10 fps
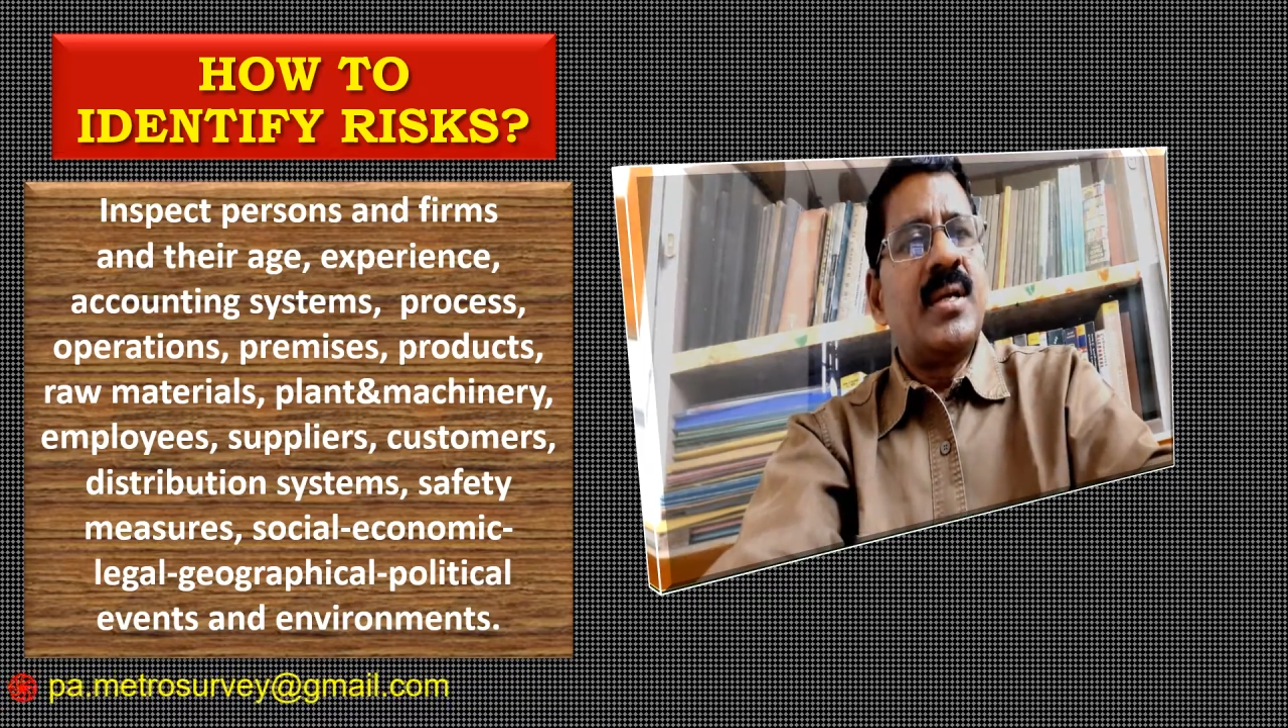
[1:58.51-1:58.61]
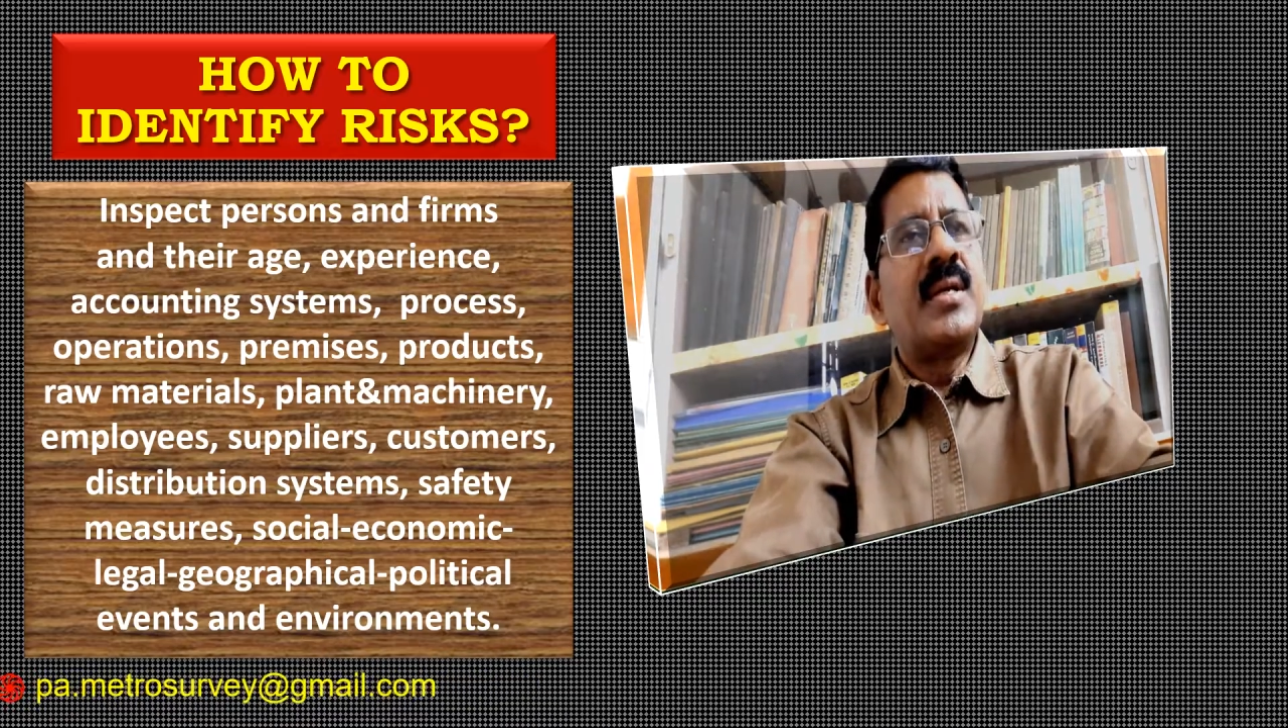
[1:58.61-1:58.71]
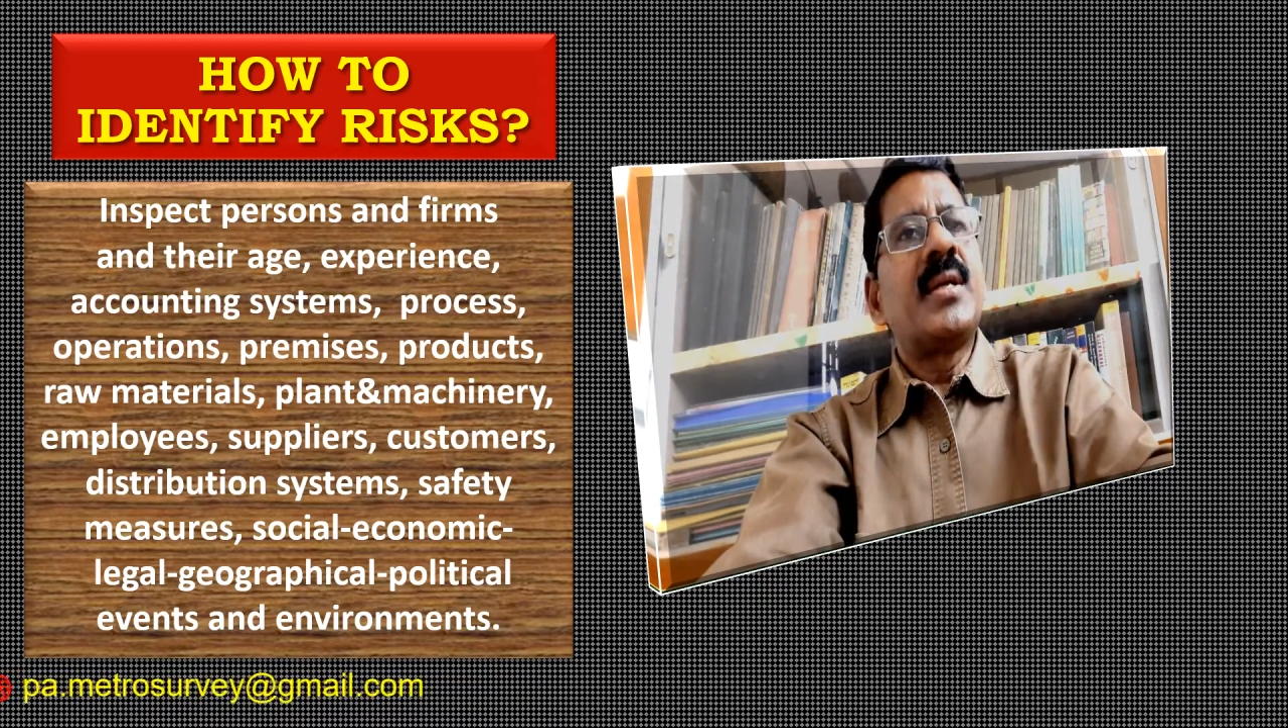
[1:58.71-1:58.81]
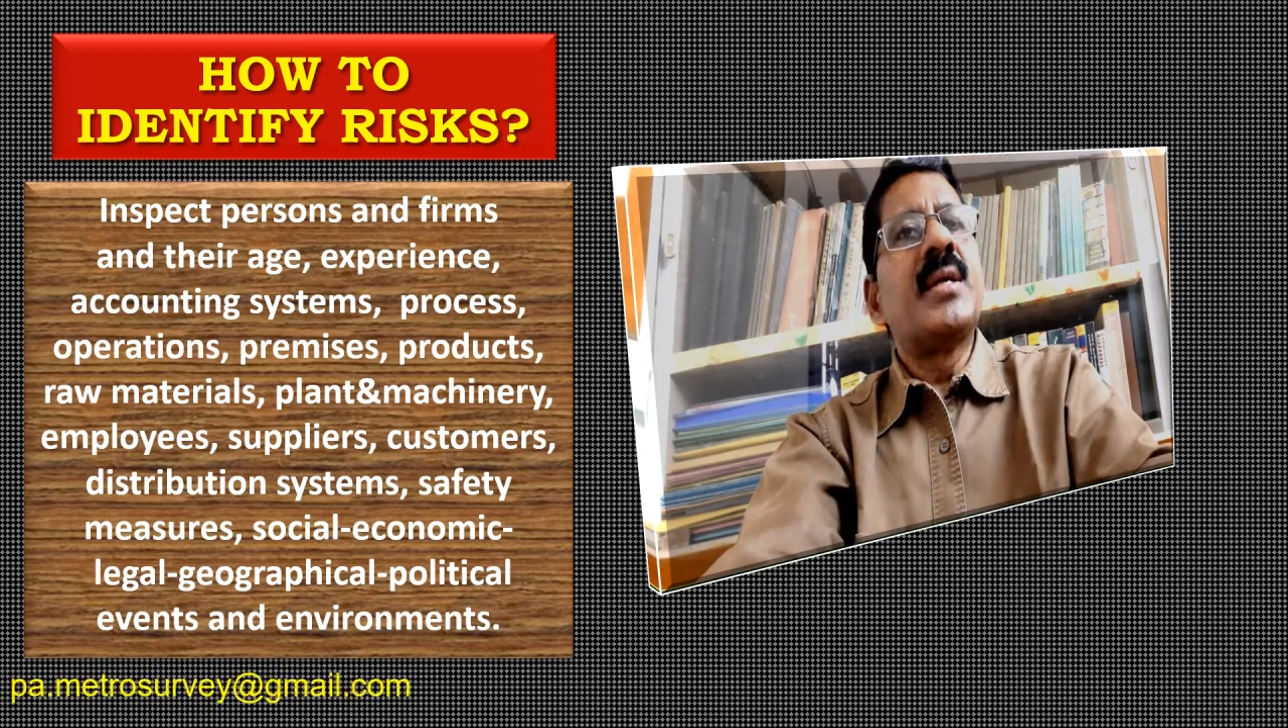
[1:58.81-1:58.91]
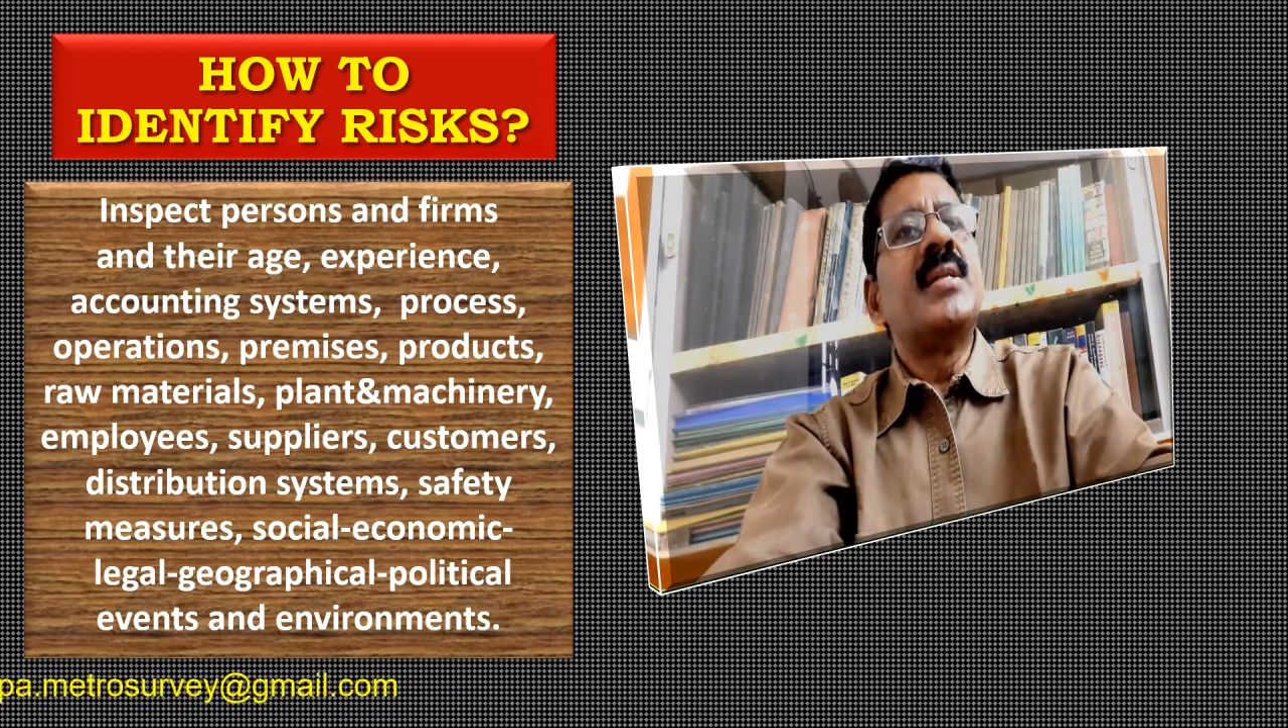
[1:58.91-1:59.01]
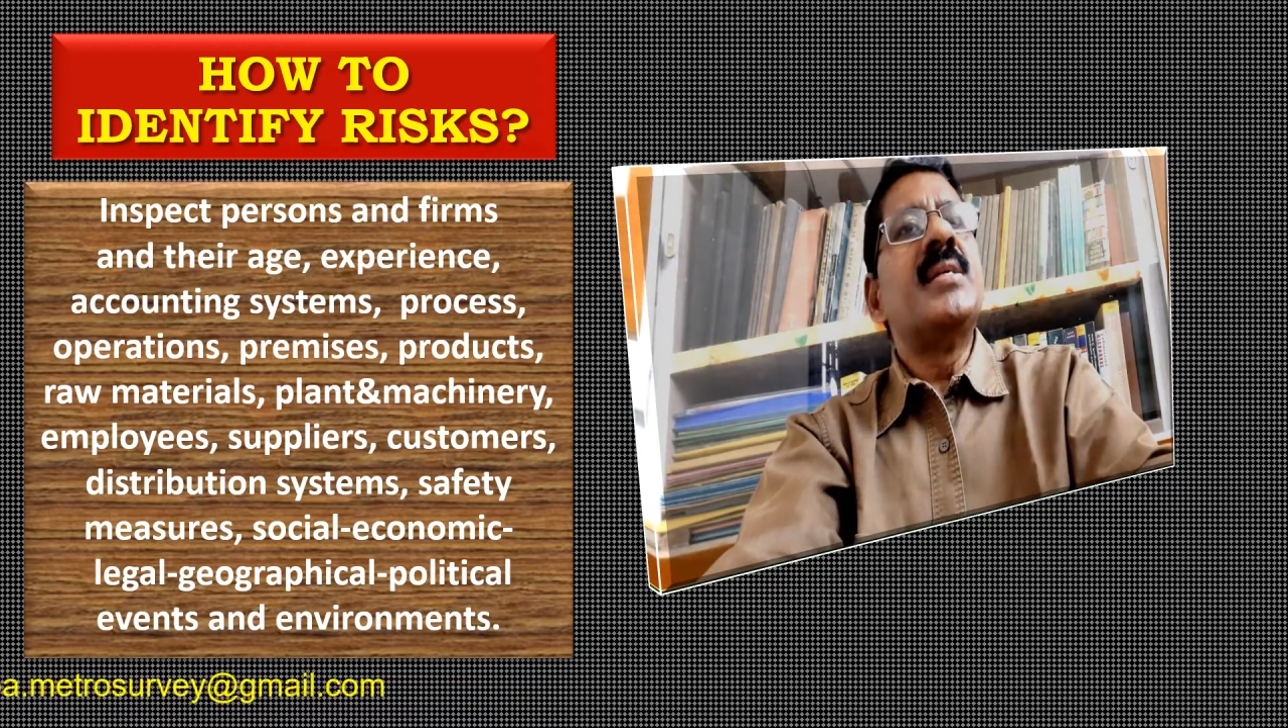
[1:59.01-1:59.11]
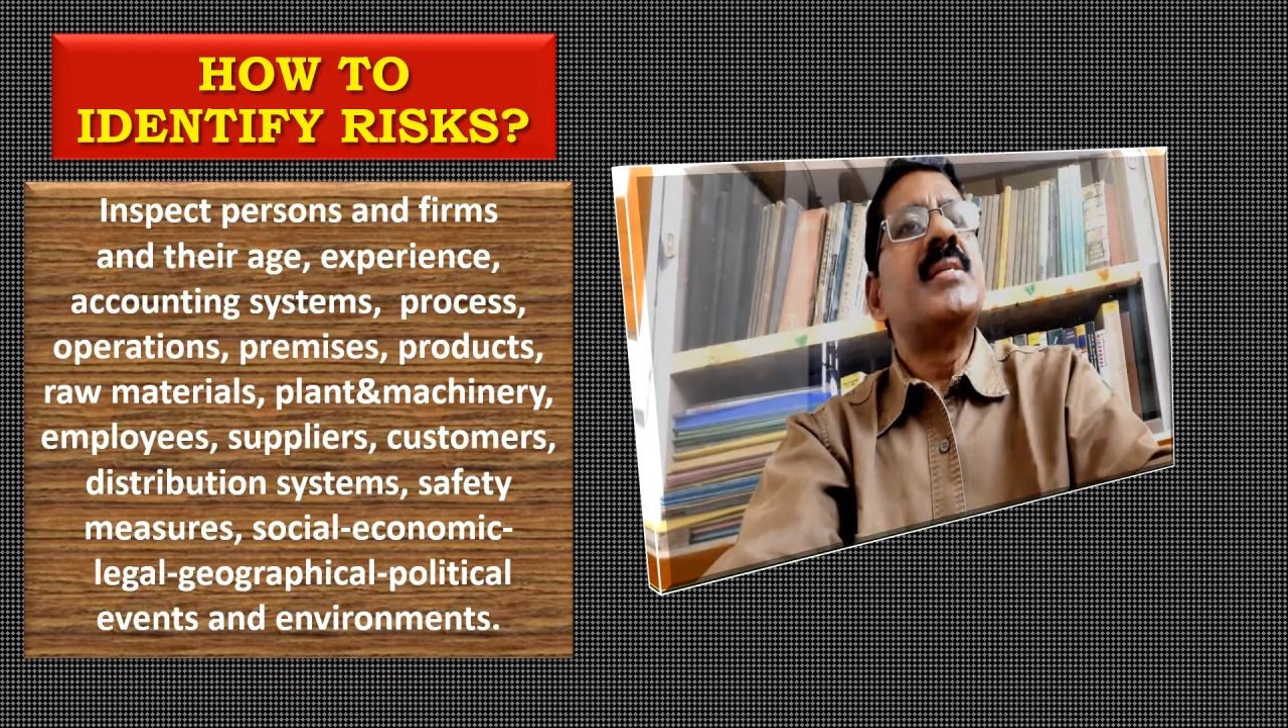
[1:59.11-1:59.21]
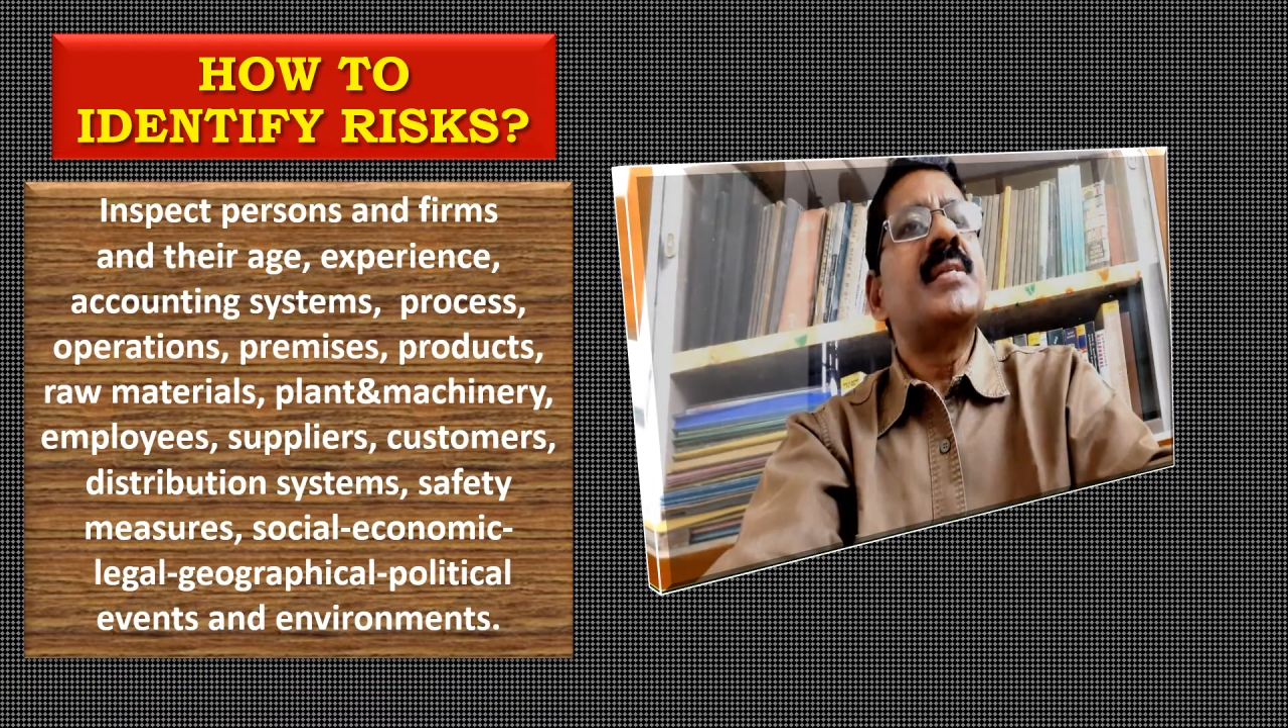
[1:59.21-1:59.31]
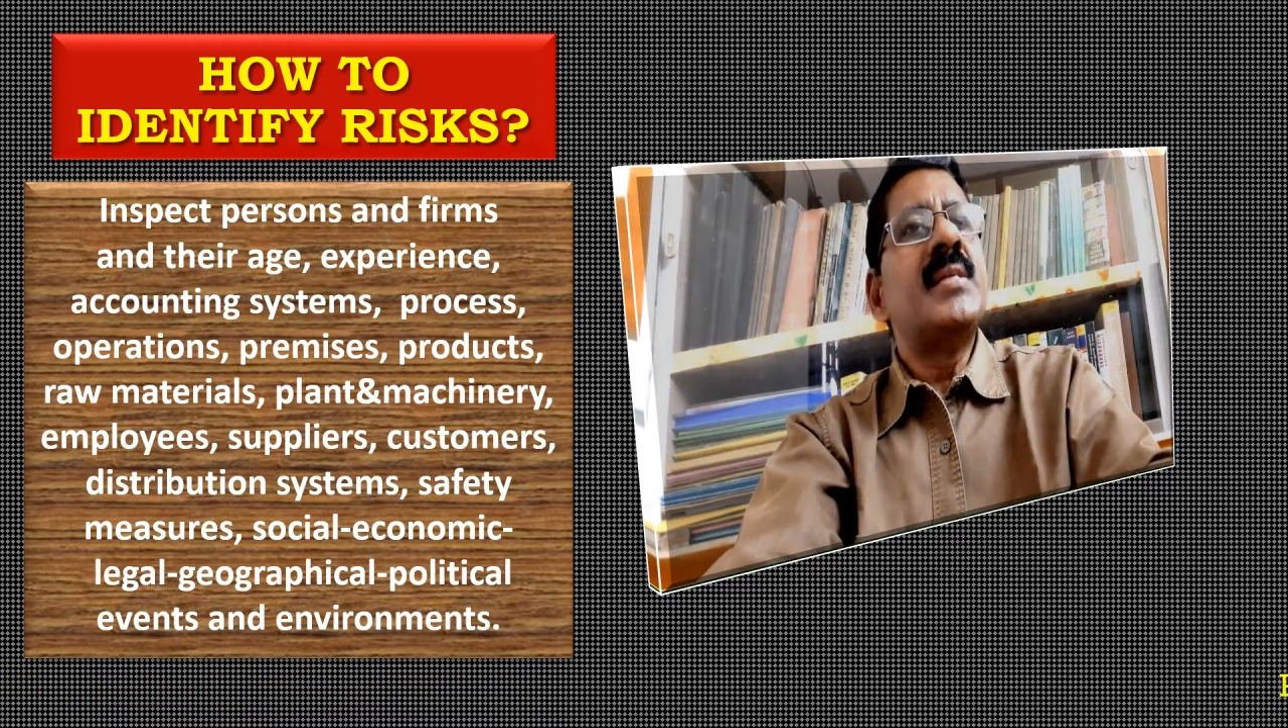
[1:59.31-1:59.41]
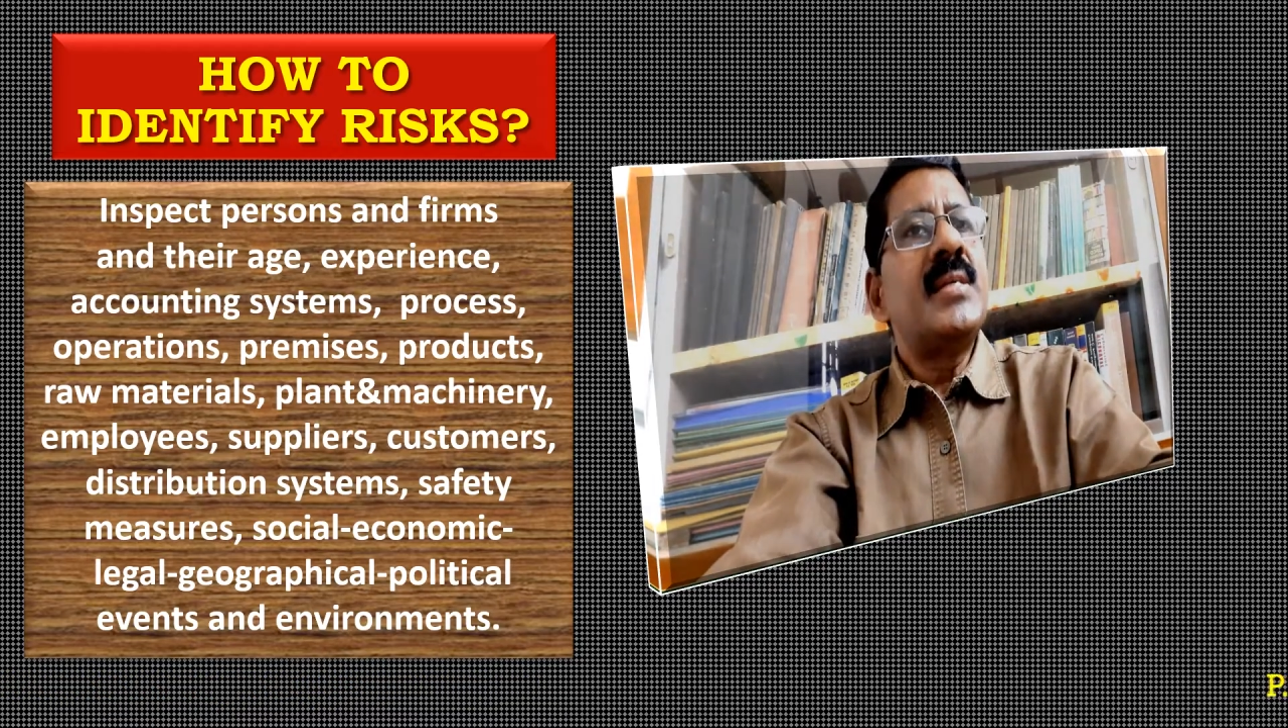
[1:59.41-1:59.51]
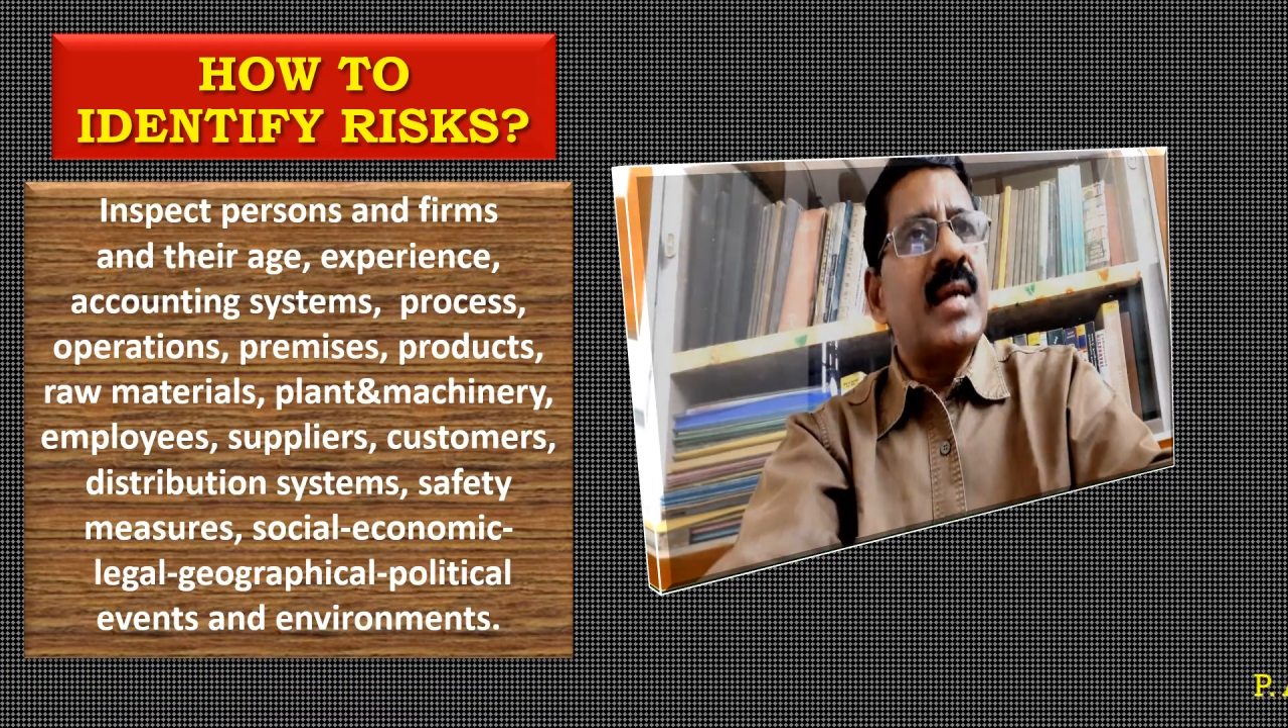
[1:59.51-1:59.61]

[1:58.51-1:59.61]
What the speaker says: can easily